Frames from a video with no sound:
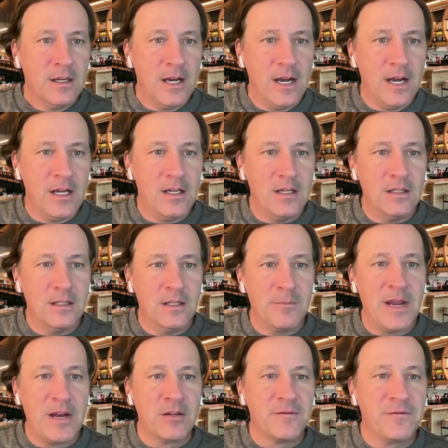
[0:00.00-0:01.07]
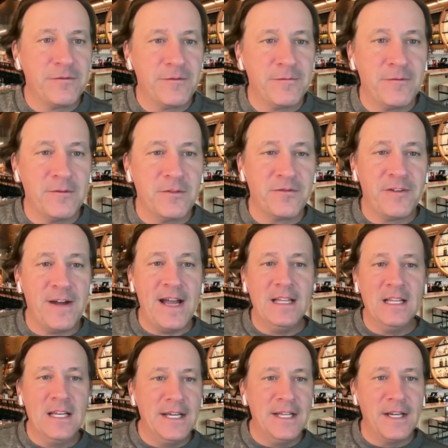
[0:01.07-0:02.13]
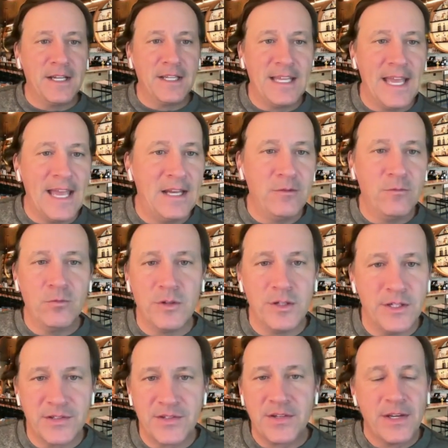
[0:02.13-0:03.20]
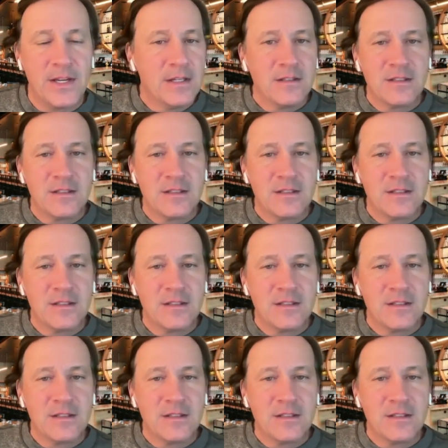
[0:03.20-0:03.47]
LeBaron Philon again was,